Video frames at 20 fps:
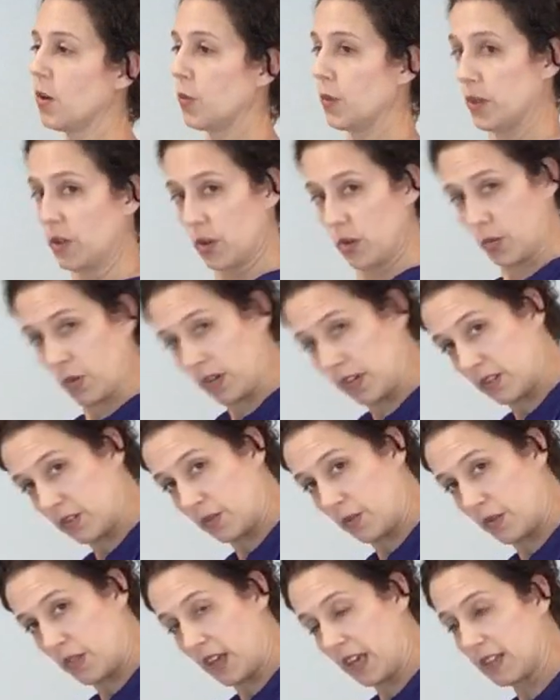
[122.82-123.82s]
We don't want to
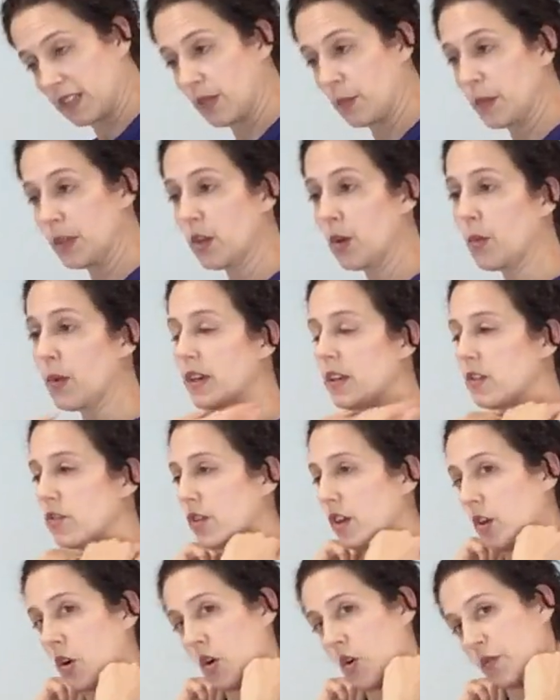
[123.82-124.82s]
do this, and we don't want to
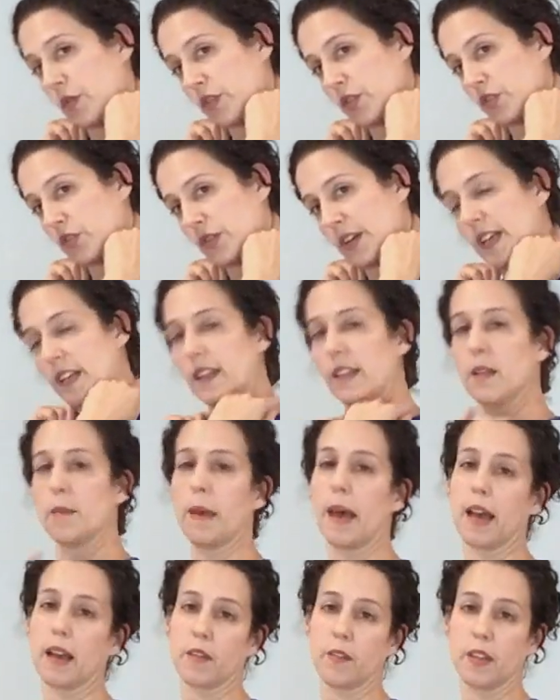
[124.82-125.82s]
try to over straighten the
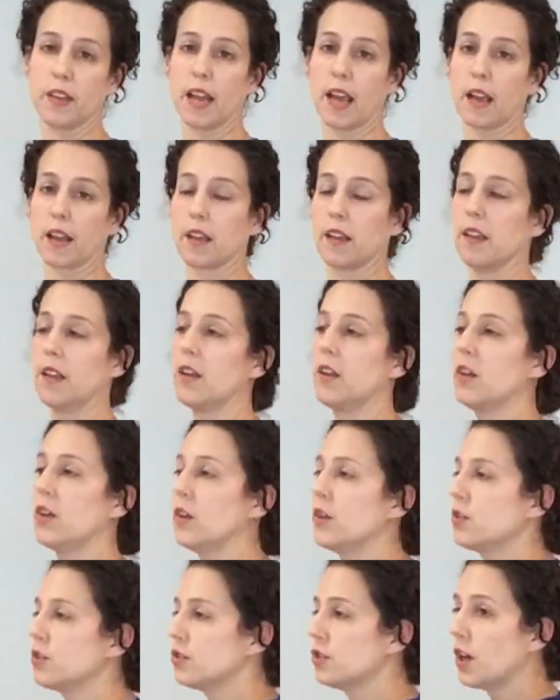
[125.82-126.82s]
back of the neck.
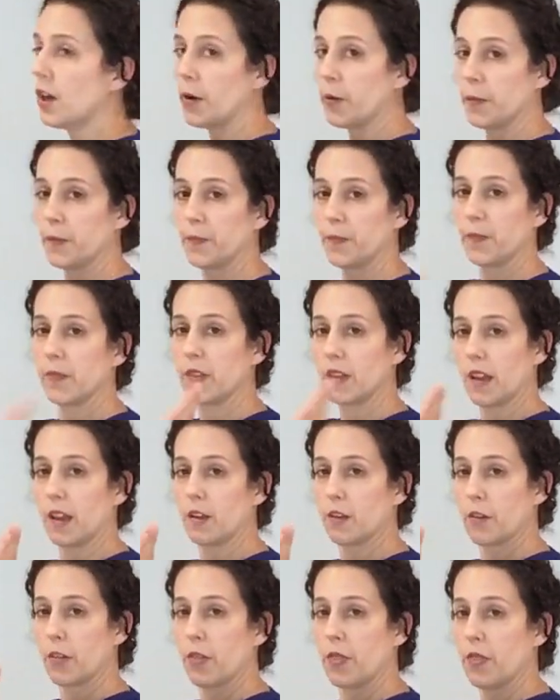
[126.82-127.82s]
So you
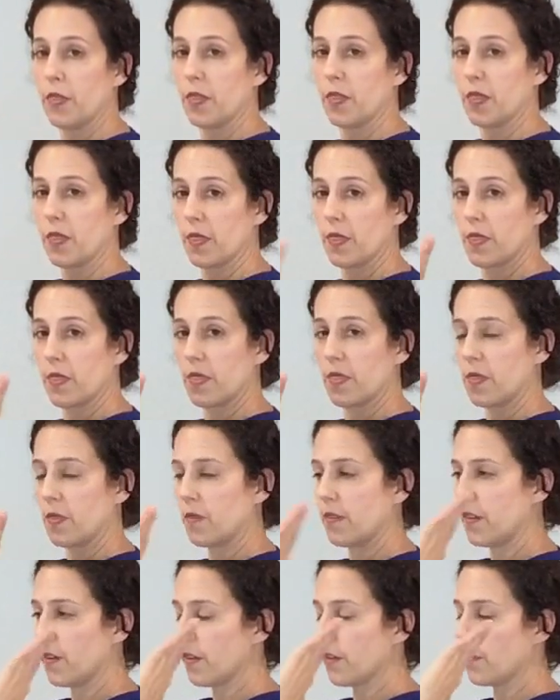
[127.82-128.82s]
get
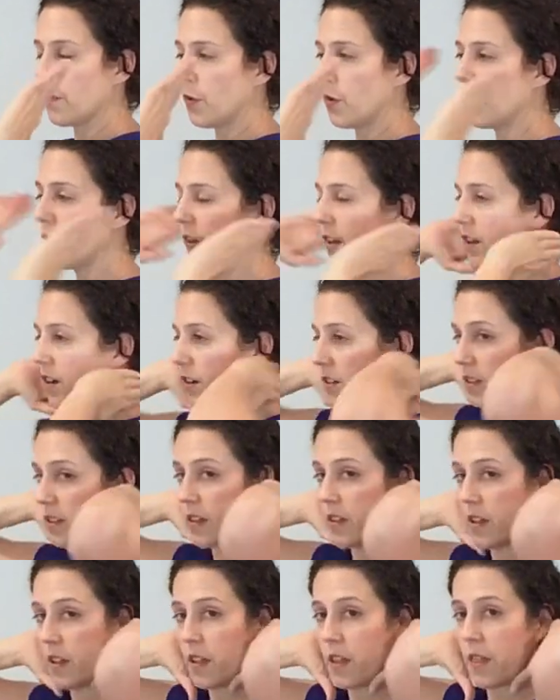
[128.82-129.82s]
your 4 fingers,
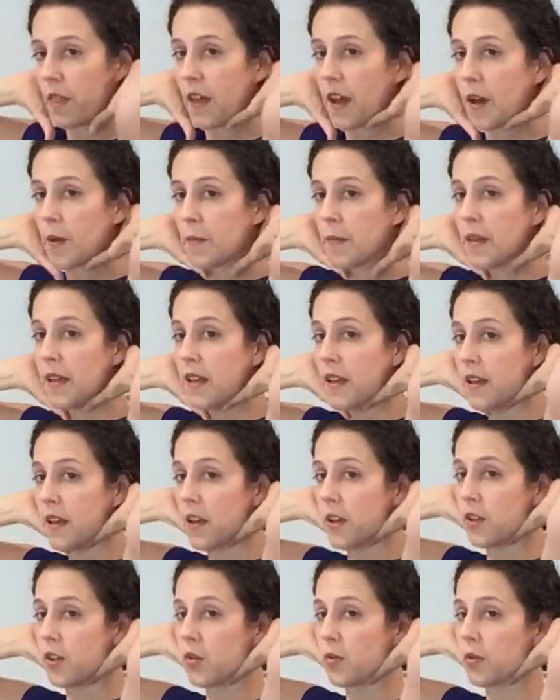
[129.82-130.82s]
thumb,
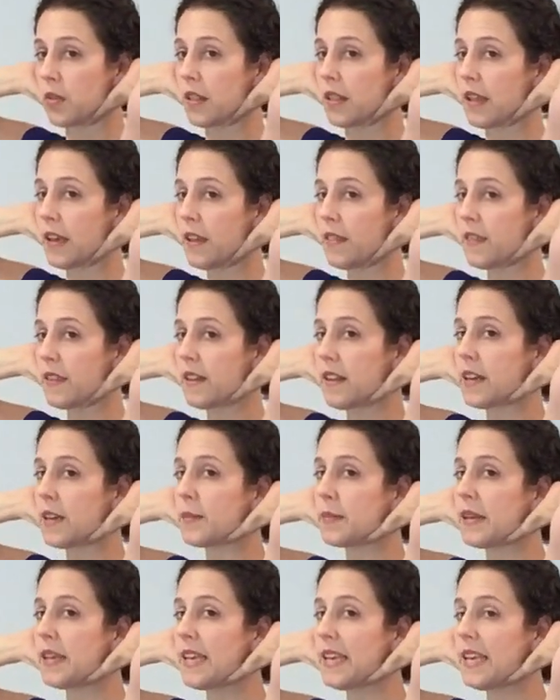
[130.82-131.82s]
you lengthen
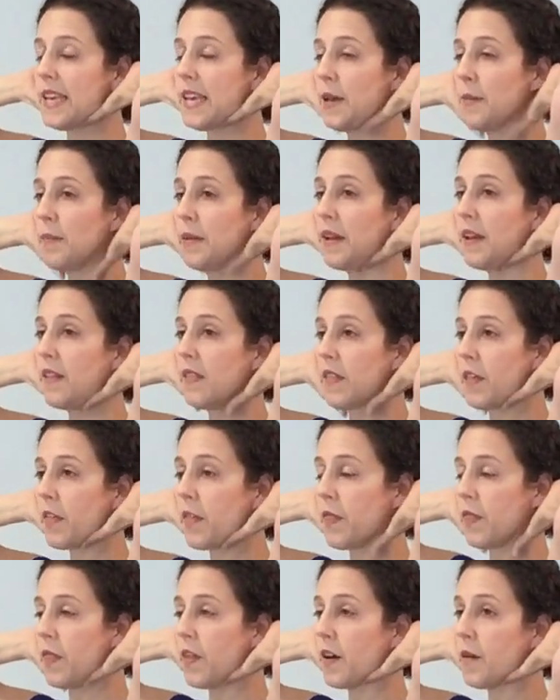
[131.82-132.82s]
up, keeping the
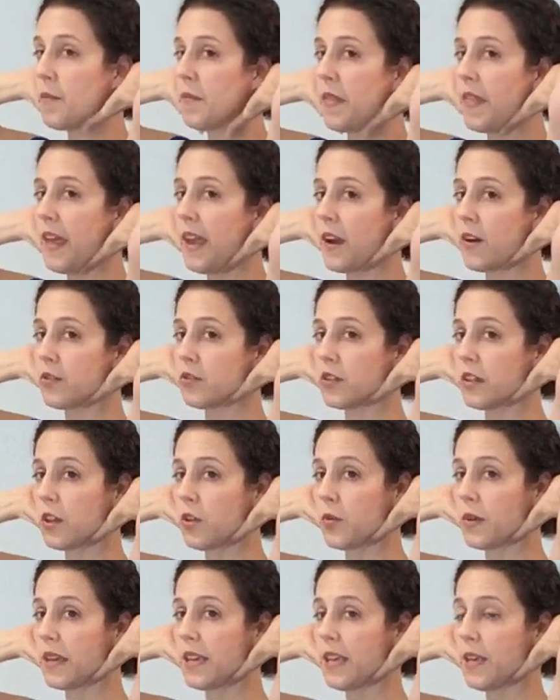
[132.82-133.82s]
thumb there so that
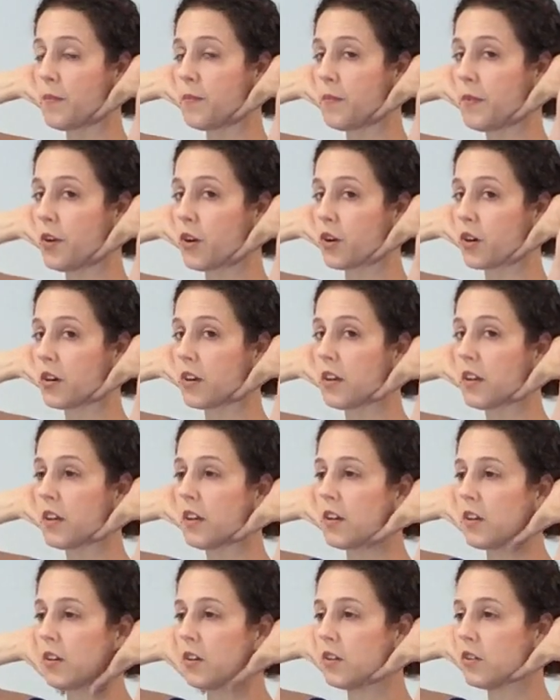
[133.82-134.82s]
you keep your
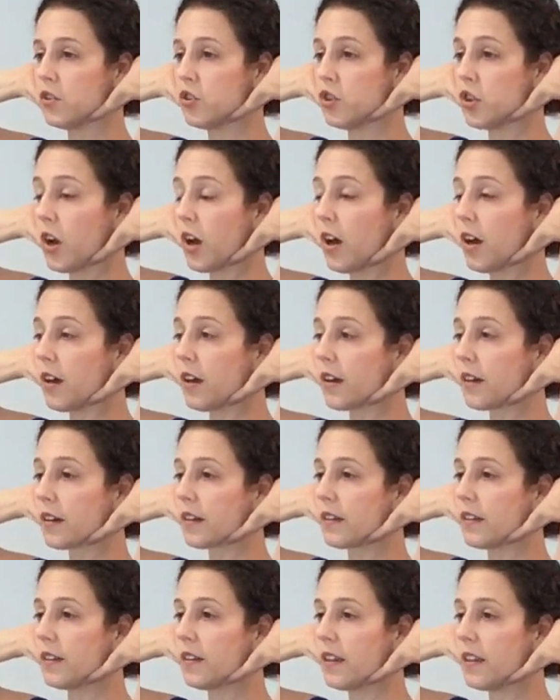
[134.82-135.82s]

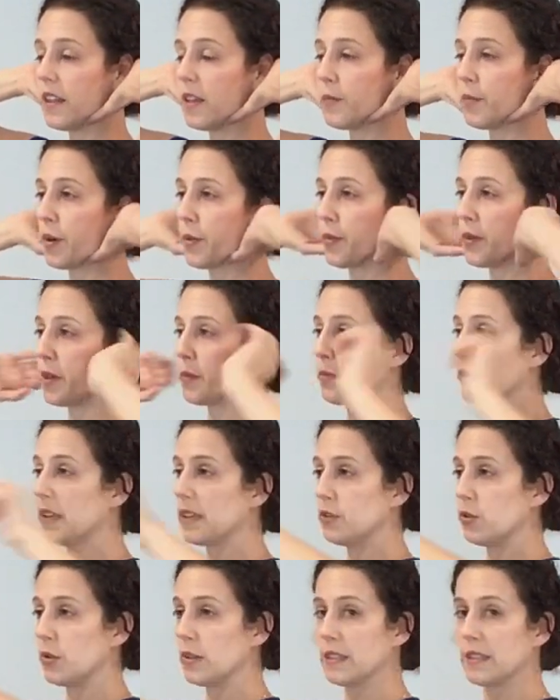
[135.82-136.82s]
jaw in the appropriate
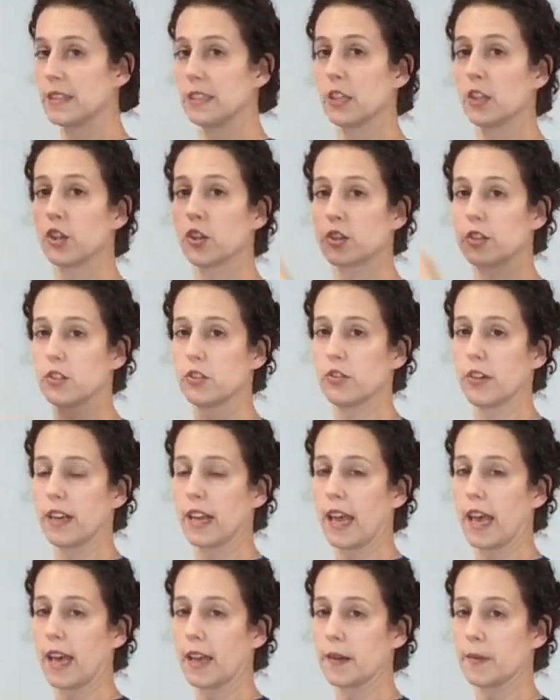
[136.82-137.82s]
place. You can still look straight
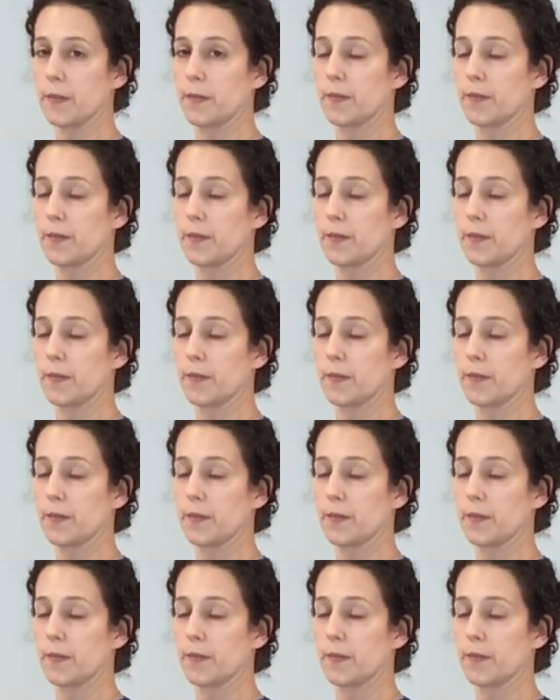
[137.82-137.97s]
ahead.